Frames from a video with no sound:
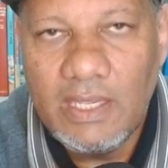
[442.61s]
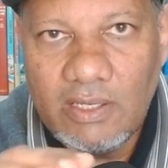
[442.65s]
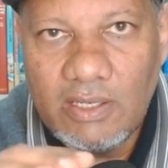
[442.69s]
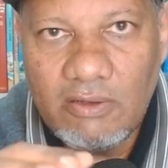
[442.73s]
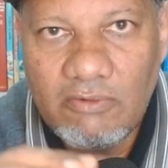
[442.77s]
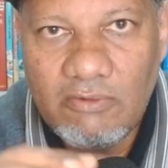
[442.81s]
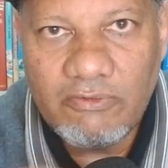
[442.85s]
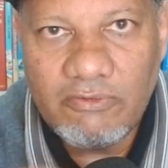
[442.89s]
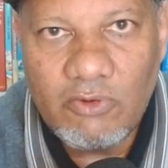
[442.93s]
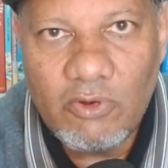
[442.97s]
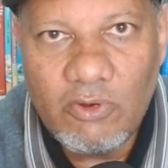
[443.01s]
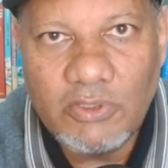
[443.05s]

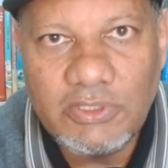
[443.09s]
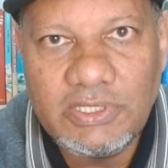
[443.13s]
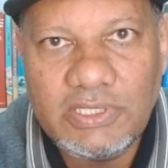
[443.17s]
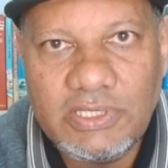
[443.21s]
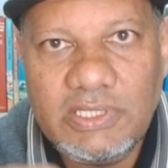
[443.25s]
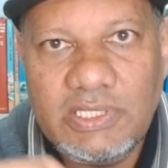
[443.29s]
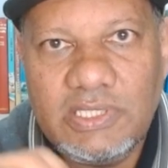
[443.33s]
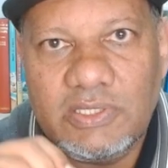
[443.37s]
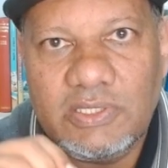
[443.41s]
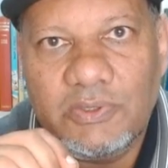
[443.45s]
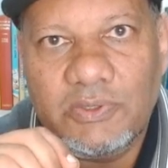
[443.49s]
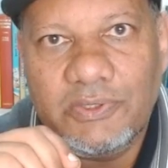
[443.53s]
Of course, it
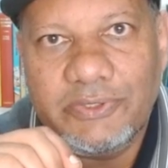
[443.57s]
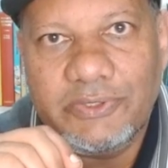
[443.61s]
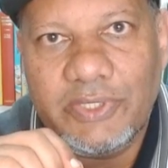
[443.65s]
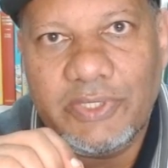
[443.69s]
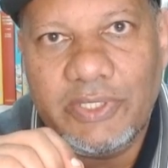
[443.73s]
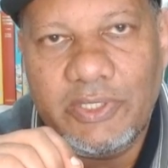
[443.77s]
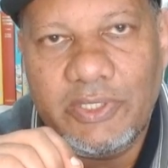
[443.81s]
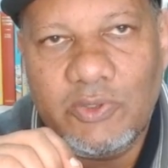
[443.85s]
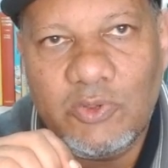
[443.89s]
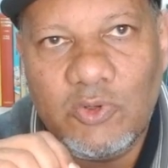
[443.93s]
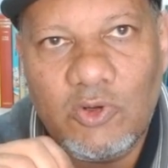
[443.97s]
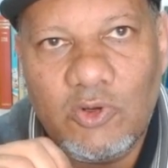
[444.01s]
is also
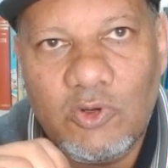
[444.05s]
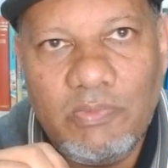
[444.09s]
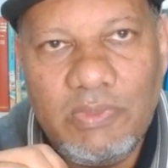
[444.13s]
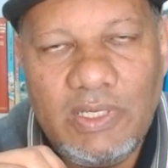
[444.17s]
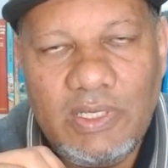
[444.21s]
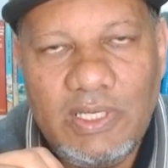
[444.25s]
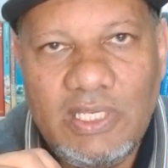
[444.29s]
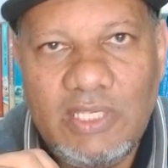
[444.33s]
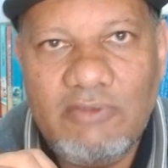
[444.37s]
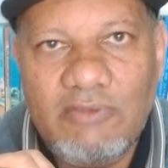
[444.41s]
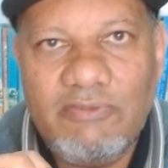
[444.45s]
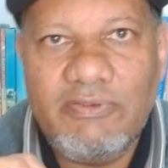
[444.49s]
a core
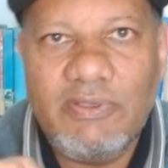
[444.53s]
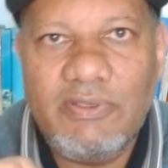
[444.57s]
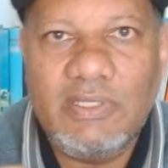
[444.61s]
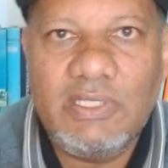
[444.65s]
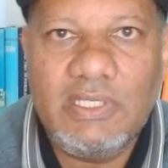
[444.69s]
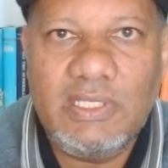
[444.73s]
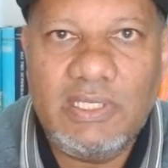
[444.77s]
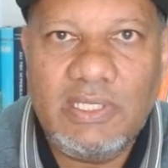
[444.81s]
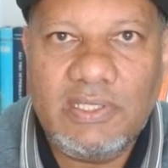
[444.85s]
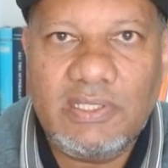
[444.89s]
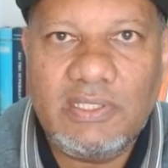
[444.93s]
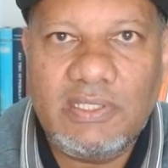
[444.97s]
belief in the
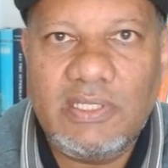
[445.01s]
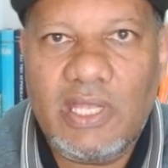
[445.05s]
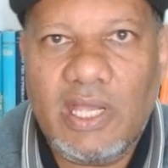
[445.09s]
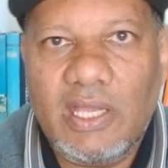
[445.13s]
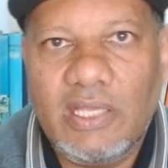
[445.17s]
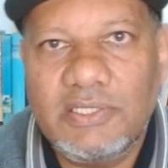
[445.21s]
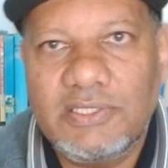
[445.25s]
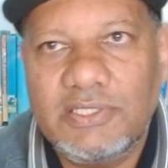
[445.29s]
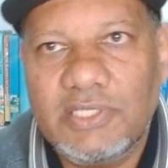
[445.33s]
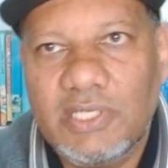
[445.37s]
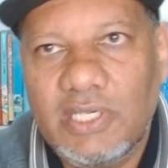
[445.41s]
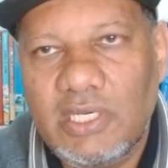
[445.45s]
Ithna
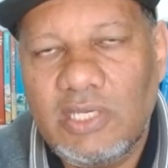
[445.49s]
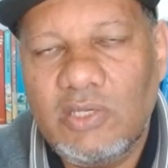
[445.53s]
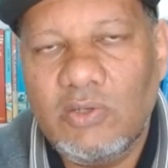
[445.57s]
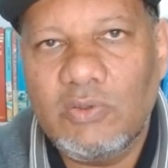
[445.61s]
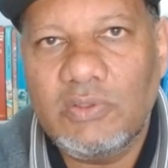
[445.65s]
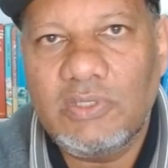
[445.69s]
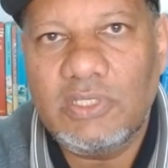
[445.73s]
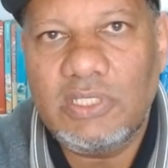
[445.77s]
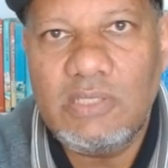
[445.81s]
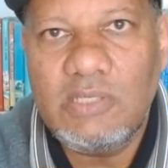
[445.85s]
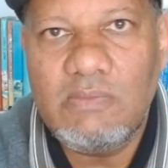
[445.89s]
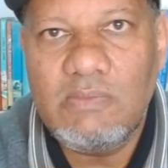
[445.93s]
Ashari or
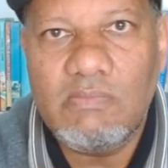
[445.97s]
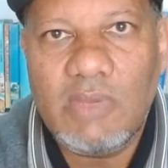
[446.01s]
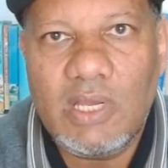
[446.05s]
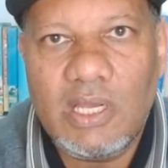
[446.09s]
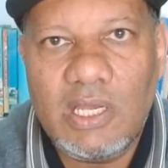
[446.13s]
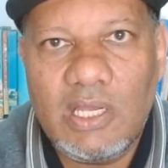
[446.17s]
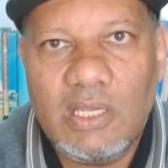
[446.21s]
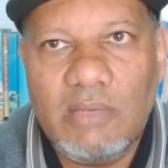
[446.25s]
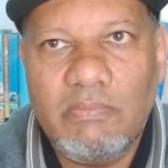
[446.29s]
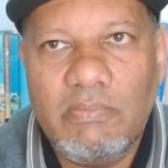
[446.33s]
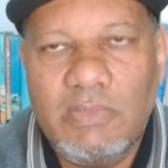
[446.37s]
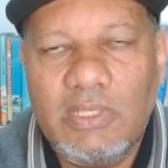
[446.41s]
the
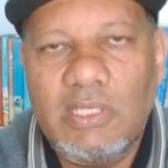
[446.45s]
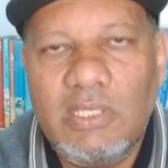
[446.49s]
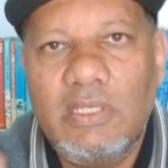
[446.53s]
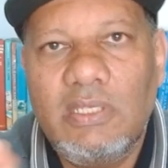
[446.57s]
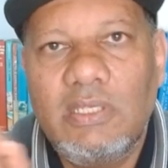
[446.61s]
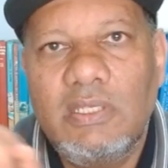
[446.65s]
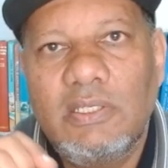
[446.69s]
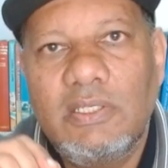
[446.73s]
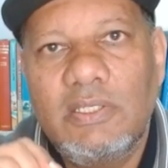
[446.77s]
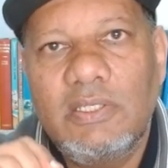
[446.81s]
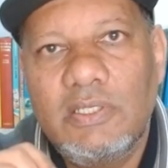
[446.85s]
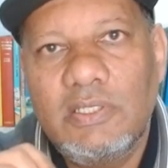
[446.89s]
Imami
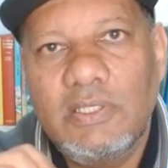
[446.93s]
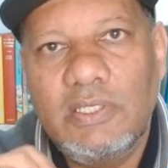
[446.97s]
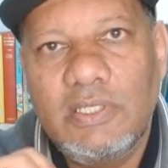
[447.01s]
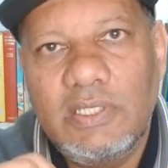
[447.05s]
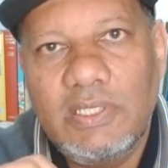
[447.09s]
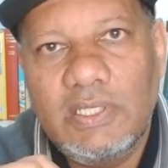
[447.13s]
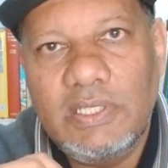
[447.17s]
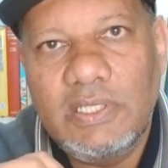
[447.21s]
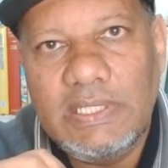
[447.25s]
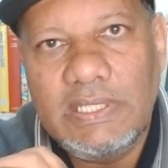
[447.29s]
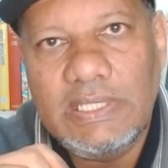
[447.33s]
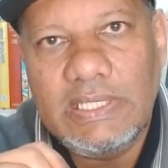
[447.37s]

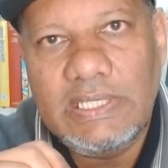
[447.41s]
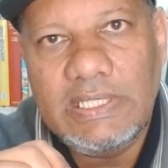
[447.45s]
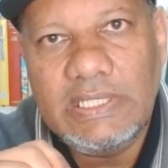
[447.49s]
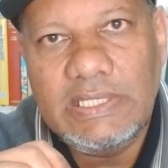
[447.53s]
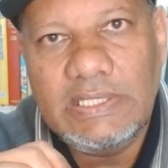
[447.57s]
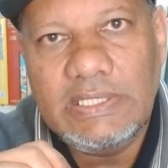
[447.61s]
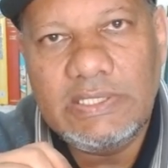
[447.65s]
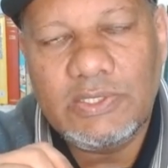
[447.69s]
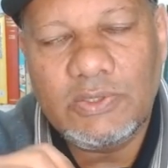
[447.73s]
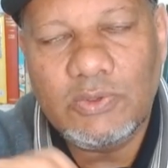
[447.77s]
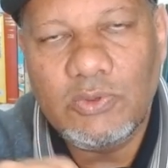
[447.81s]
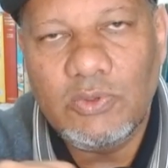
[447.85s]

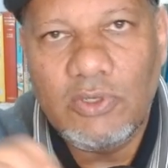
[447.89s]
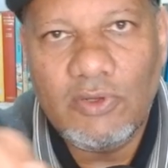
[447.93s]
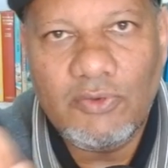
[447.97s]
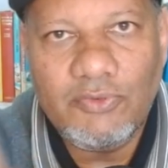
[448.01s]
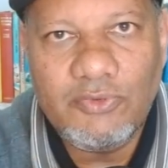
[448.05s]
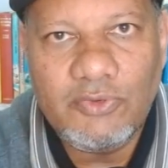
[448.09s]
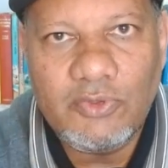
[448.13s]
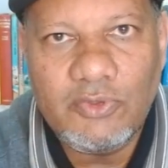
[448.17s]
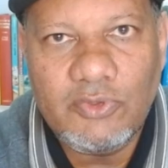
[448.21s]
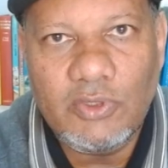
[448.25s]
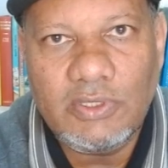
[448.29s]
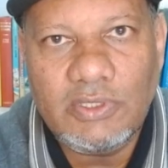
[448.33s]
school of
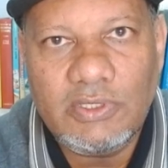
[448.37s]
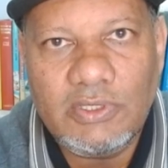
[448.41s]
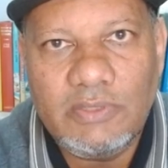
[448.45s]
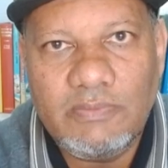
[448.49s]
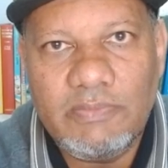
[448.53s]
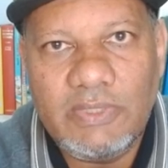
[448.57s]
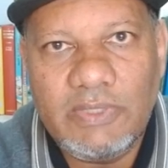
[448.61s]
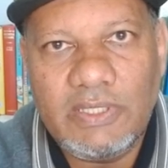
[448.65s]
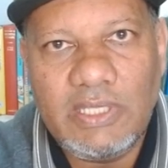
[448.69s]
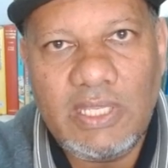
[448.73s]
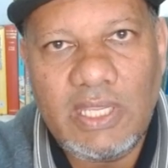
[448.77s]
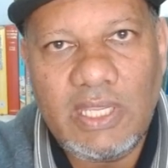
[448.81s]
thought.
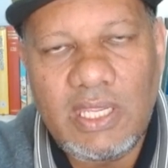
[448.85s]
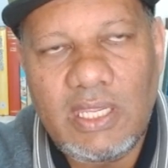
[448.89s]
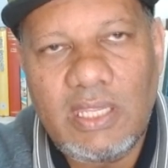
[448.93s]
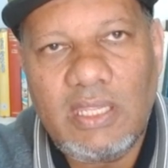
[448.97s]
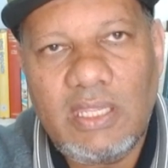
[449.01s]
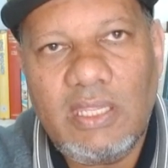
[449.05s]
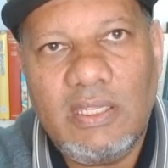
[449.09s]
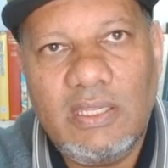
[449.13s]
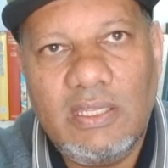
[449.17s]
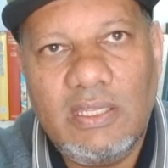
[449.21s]
But there,